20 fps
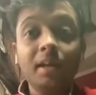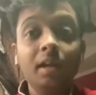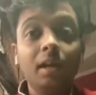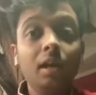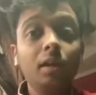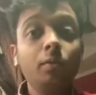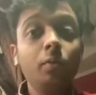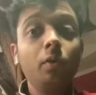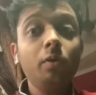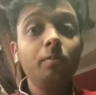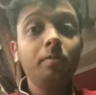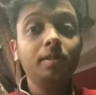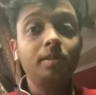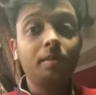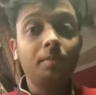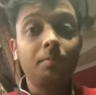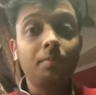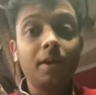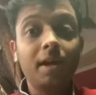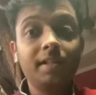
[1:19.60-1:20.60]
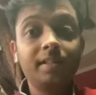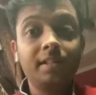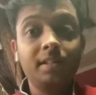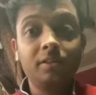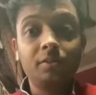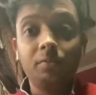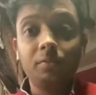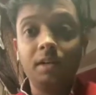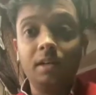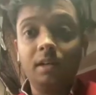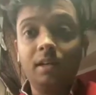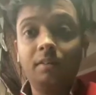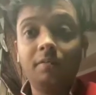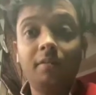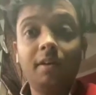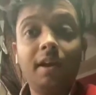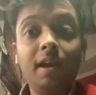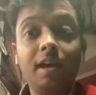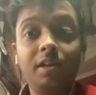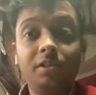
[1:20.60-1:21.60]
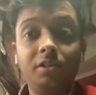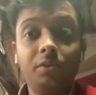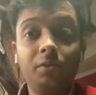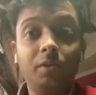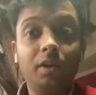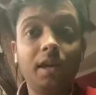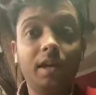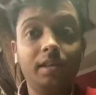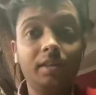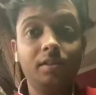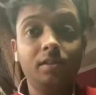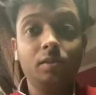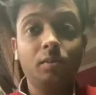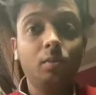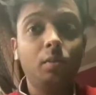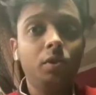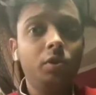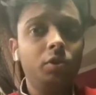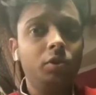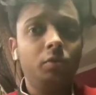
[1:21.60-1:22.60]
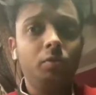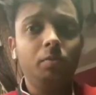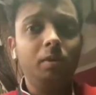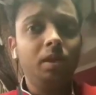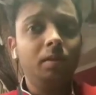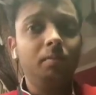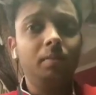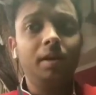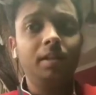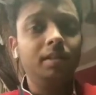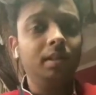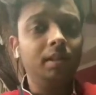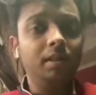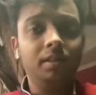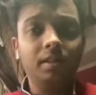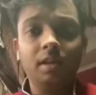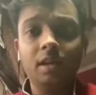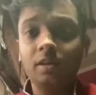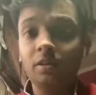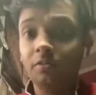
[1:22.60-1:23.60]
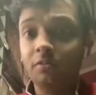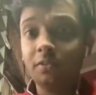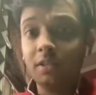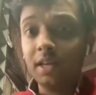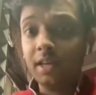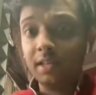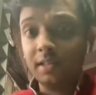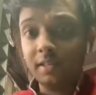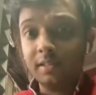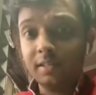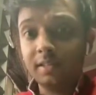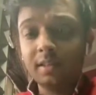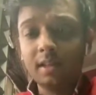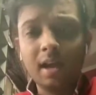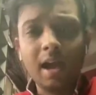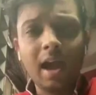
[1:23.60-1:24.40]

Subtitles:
It won't be surprising to me if I asked you guys what you mean by the Internet of Things